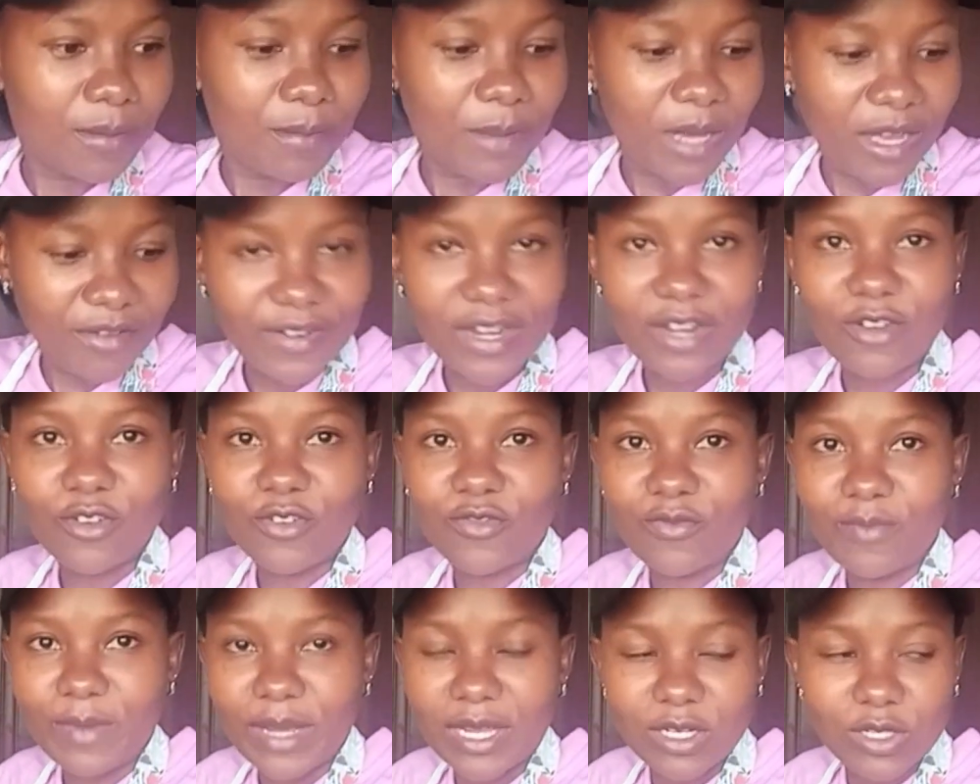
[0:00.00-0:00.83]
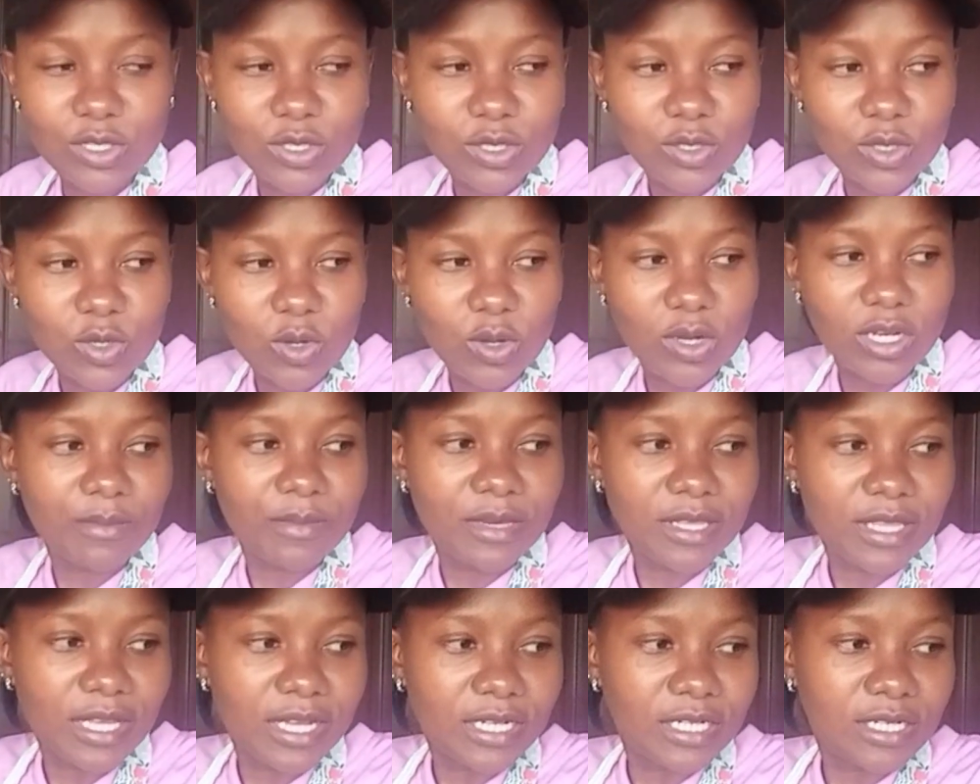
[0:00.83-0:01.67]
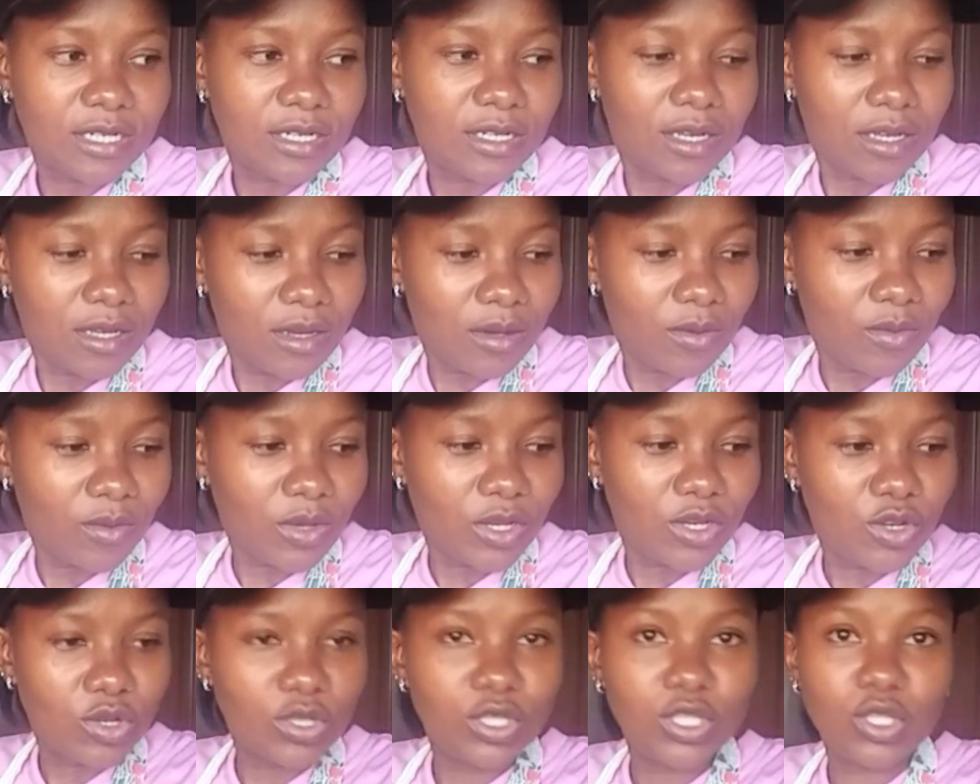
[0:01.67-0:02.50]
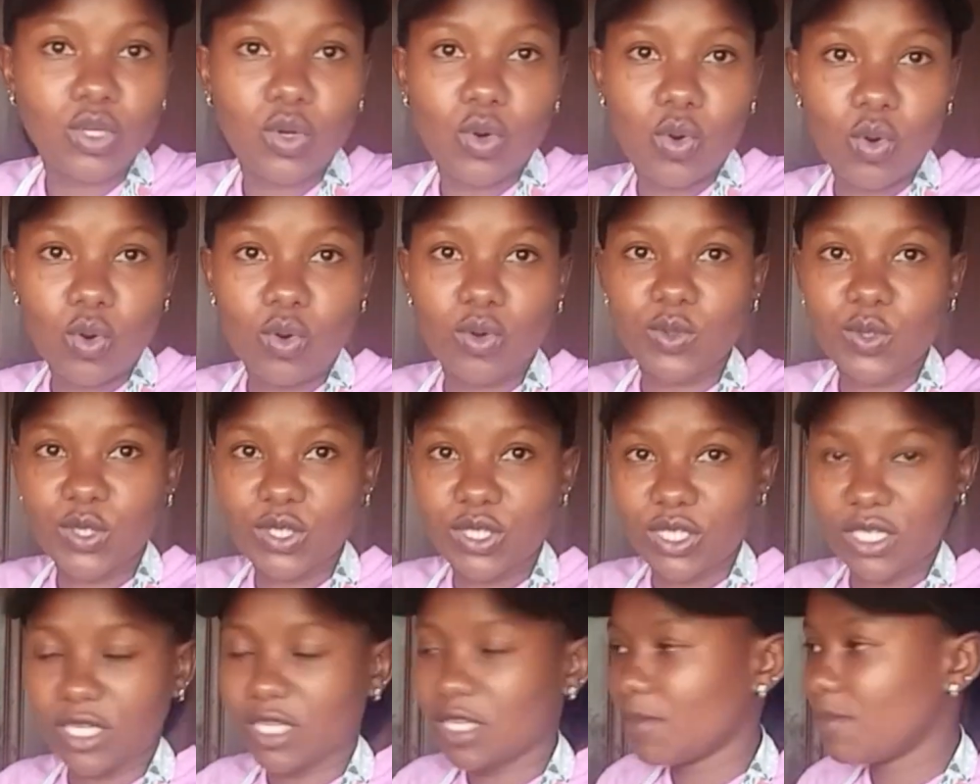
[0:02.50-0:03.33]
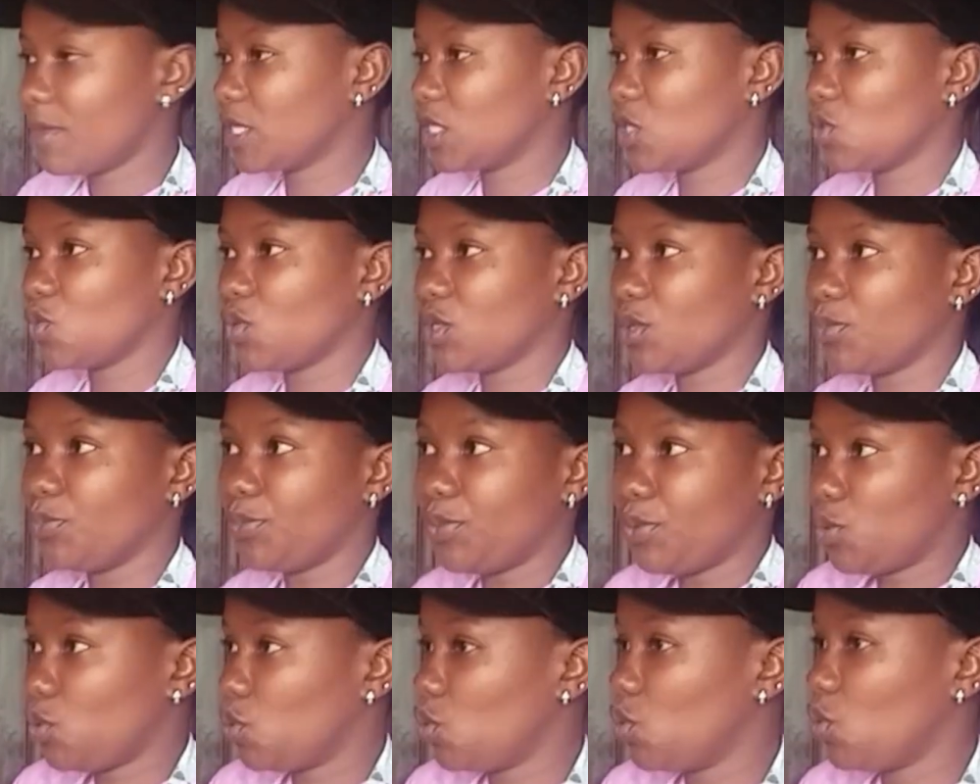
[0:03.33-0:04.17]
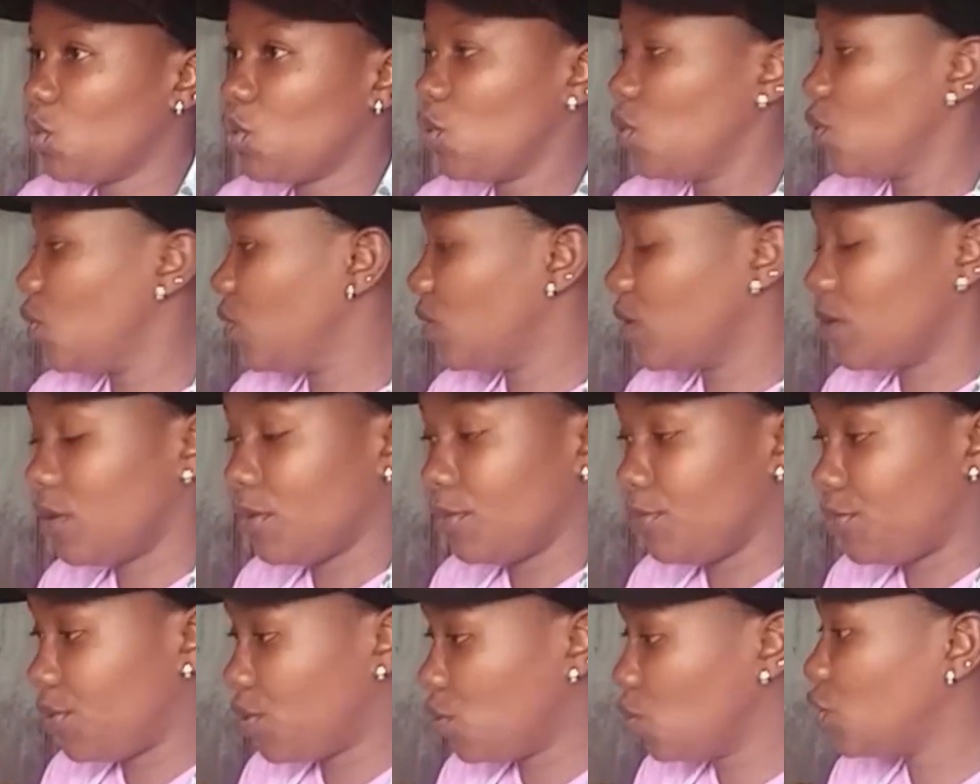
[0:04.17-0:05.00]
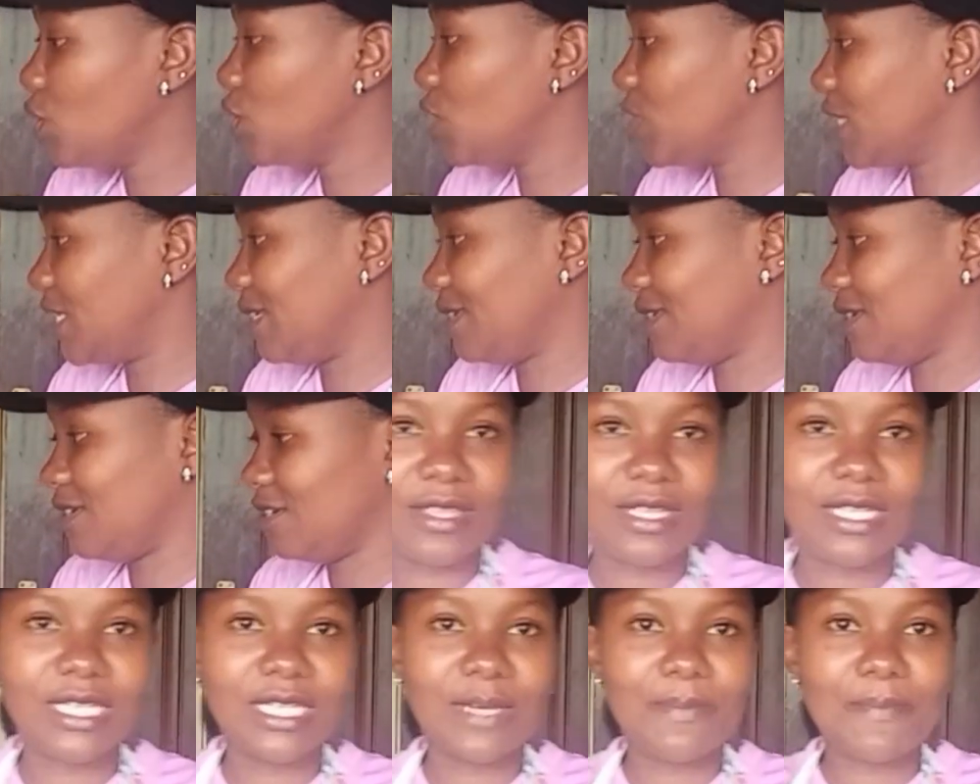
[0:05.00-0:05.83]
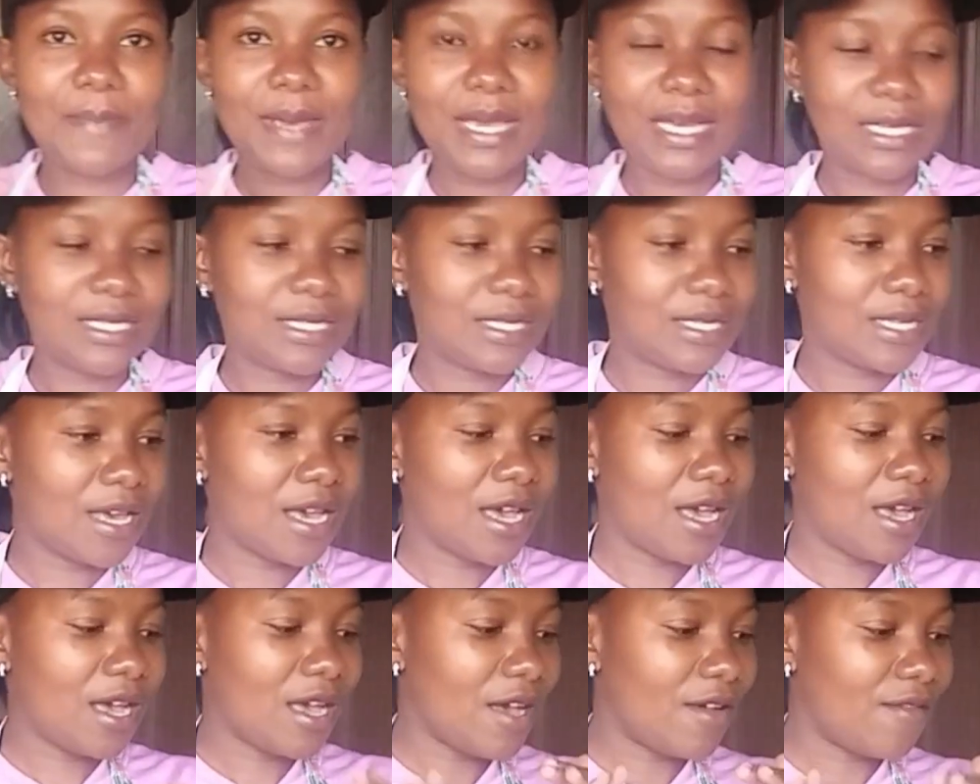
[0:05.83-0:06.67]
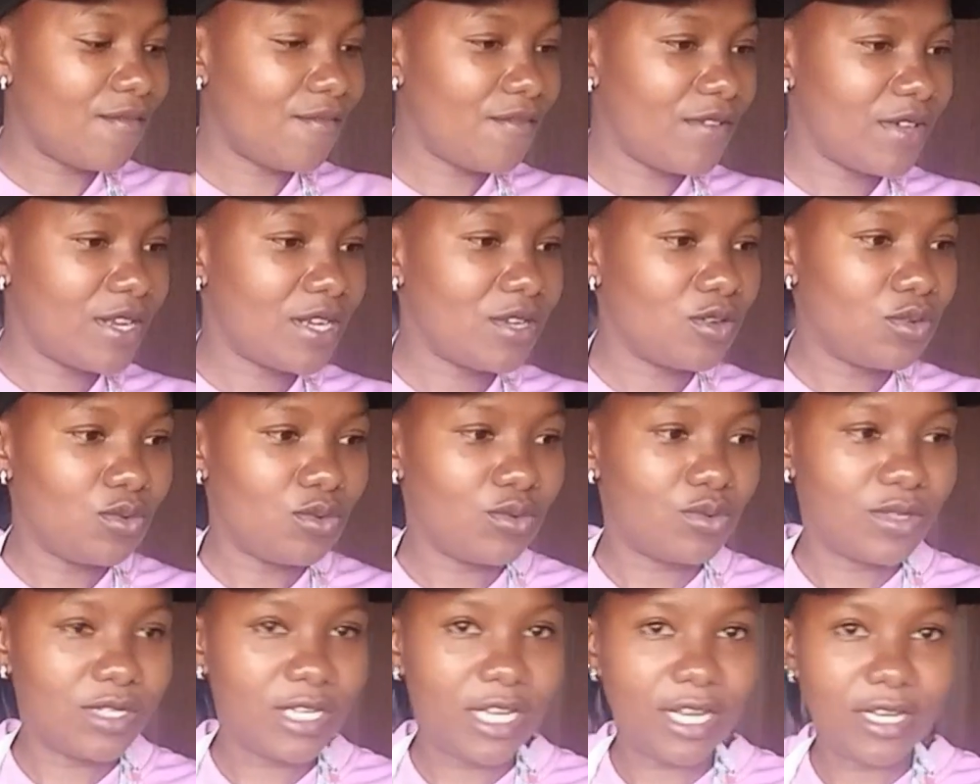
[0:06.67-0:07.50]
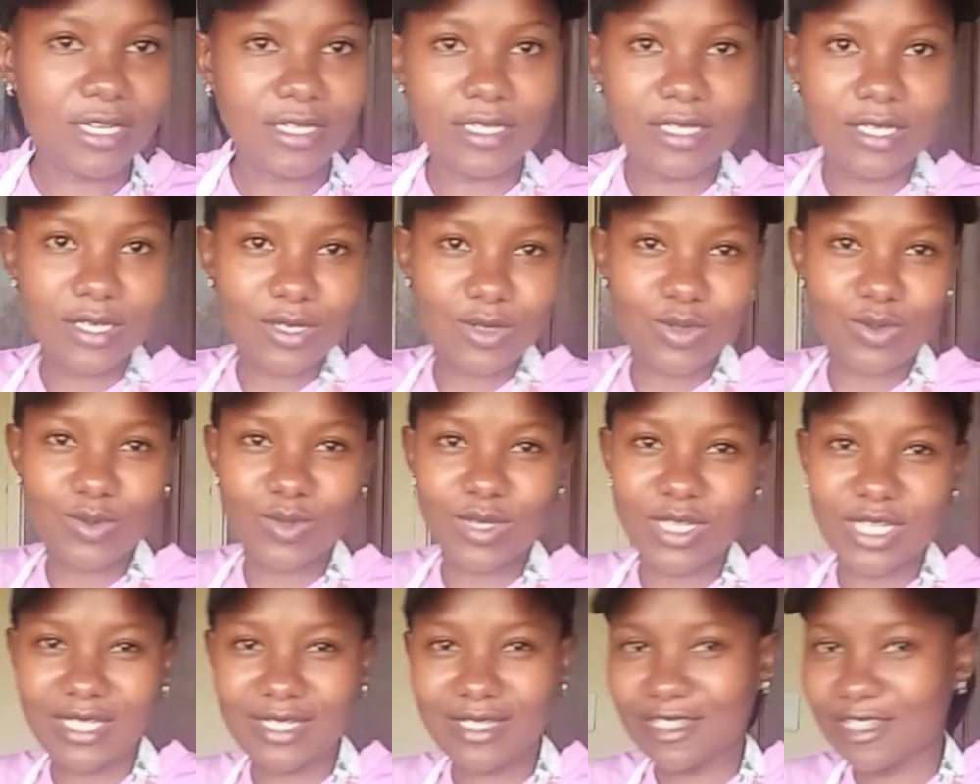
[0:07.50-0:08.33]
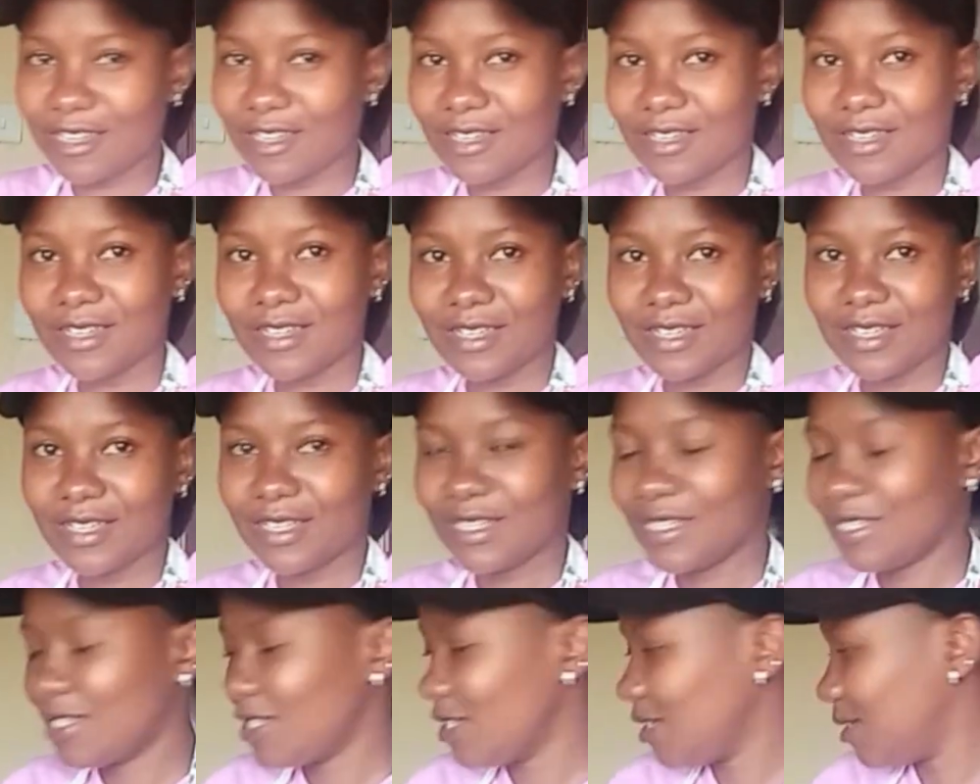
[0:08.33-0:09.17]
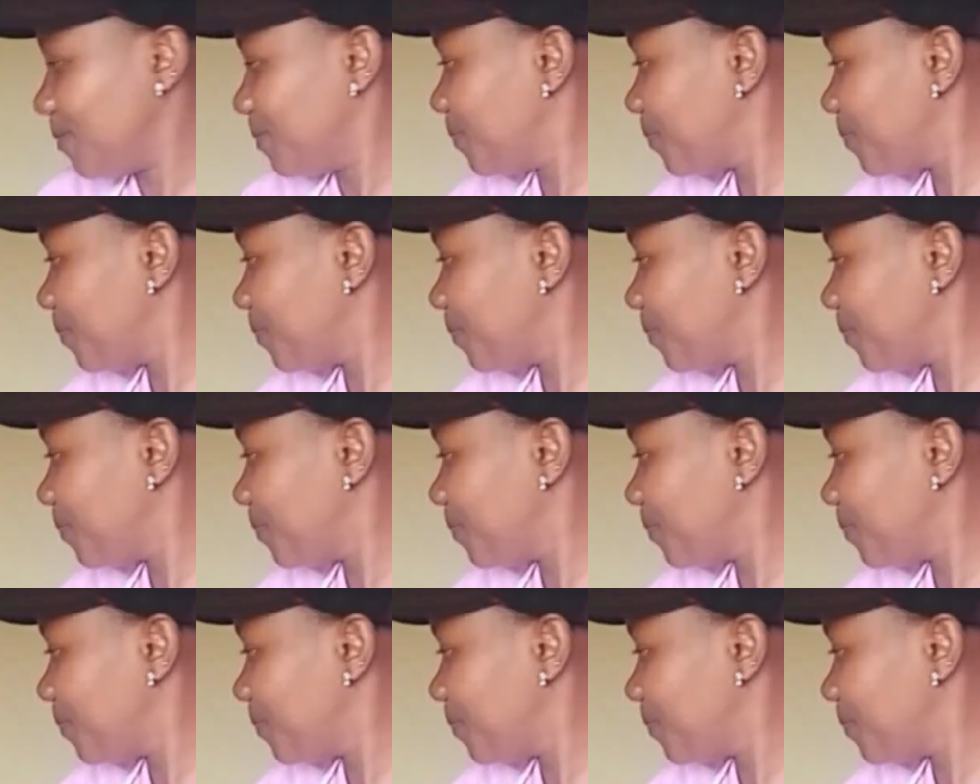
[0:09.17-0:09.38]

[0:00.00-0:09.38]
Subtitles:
A friend of mine told me that we don't cook tea, but we brew tea. She makes a very good and sweet tea.